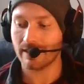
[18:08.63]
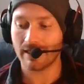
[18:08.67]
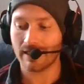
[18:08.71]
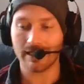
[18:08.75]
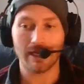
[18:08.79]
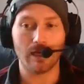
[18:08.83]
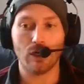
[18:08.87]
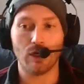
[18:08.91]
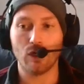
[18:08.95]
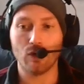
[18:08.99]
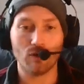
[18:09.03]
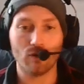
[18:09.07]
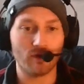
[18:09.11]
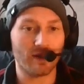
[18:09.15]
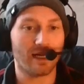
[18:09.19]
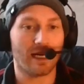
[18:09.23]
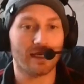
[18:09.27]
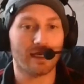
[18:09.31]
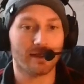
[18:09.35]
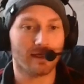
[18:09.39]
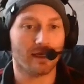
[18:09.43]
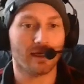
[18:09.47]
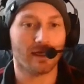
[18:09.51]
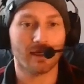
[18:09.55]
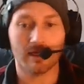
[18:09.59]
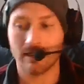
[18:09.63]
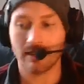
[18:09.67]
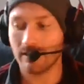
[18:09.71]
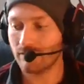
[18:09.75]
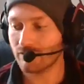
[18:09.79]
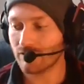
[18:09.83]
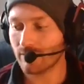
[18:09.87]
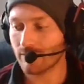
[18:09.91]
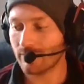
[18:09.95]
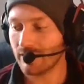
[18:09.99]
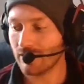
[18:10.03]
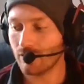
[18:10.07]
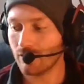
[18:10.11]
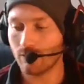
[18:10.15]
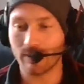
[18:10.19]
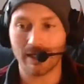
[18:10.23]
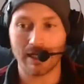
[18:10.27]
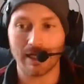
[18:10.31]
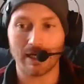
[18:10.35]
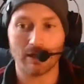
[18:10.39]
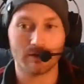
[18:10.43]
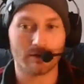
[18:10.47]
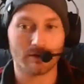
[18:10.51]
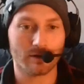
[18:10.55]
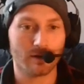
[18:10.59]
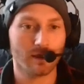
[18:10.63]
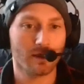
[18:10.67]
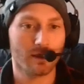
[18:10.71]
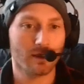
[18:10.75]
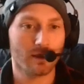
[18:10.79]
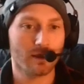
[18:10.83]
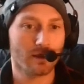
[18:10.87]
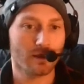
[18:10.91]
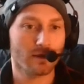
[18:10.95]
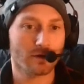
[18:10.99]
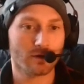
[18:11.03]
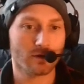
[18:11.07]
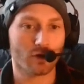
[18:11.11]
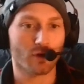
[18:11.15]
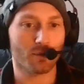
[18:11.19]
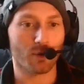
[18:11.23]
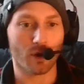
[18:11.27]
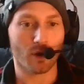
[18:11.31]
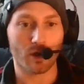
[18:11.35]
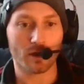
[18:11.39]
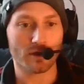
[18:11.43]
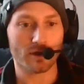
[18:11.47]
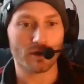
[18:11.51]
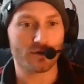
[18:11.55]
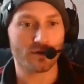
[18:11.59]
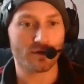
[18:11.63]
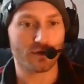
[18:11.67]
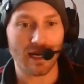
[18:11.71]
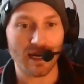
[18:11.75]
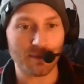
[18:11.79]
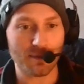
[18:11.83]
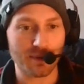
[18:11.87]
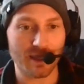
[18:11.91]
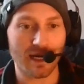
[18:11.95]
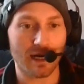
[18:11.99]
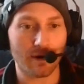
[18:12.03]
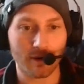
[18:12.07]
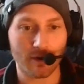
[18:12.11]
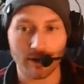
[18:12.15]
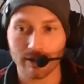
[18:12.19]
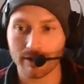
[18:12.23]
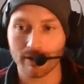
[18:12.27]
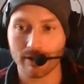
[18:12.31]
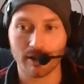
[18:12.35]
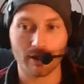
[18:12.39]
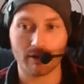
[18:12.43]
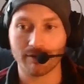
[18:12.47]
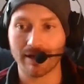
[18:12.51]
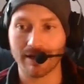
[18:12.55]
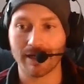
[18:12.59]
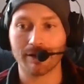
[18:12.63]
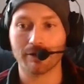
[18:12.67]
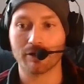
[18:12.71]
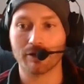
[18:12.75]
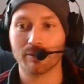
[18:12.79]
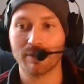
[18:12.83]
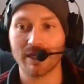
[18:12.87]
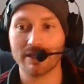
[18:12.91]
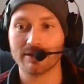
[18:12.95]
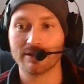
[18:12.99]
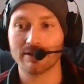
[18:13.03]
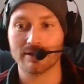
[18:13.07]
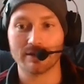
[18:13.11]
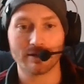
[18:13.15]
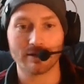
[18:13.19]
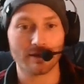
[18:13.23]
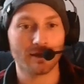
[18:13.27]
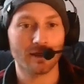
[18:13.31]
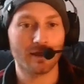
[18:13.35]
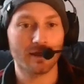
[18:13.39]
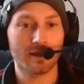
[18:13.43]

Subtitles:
held the identity of somebody who went out to the bars for happy hour on a regular basis,